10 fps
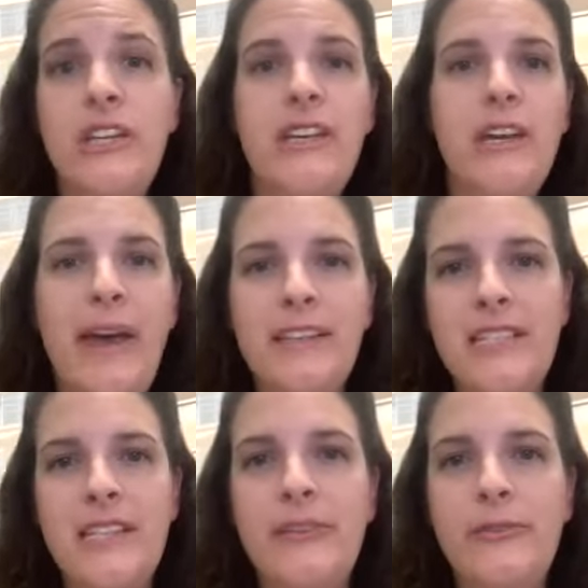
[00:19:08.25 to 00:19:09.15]
you get back to
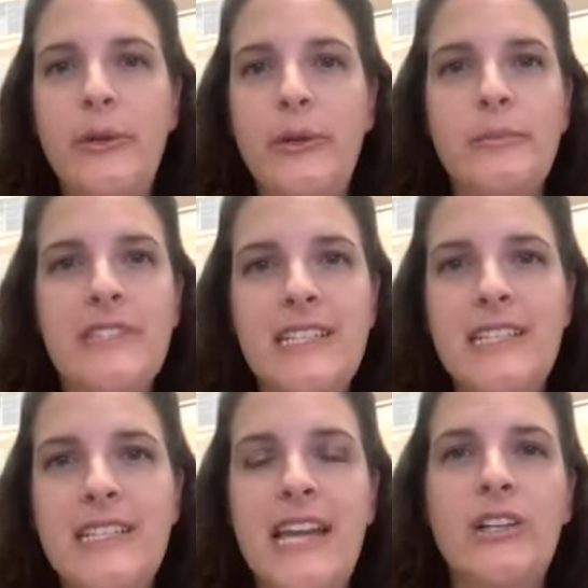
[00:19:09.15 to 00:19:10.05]
the living room, you
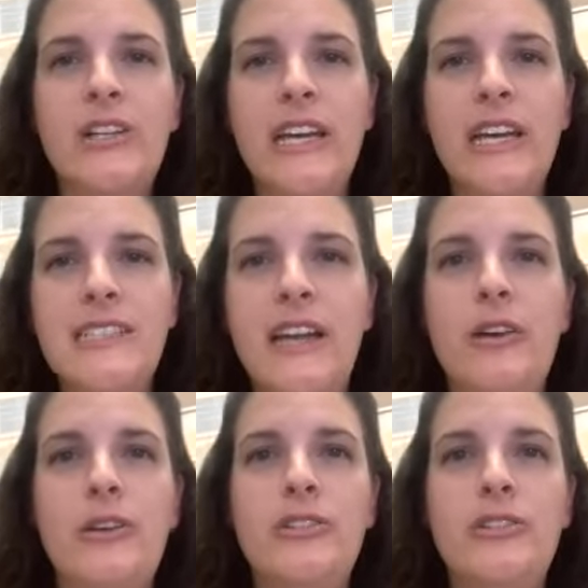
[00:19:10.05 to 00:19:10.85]
sit down, you get settled,